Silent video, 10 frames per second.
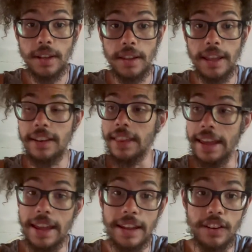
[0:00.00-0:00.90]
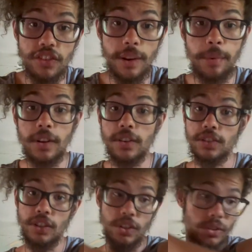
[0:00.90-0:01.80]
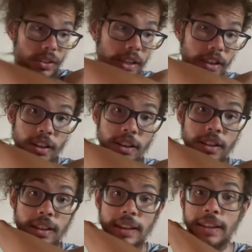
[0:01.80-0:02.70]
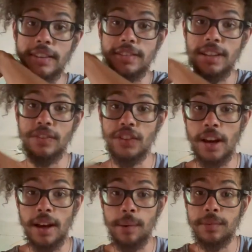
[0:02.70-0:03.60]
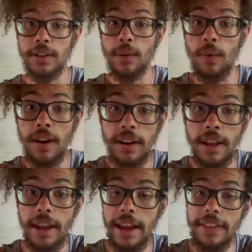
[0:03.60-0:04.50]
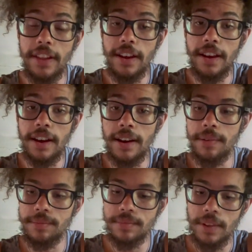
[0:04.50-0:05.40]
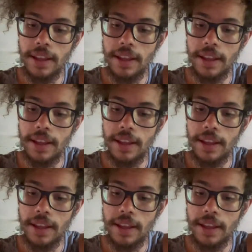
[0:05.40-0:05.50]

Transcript: They they gain contributors, you know, to like uh they get the Steve Jobs and the Wa and the um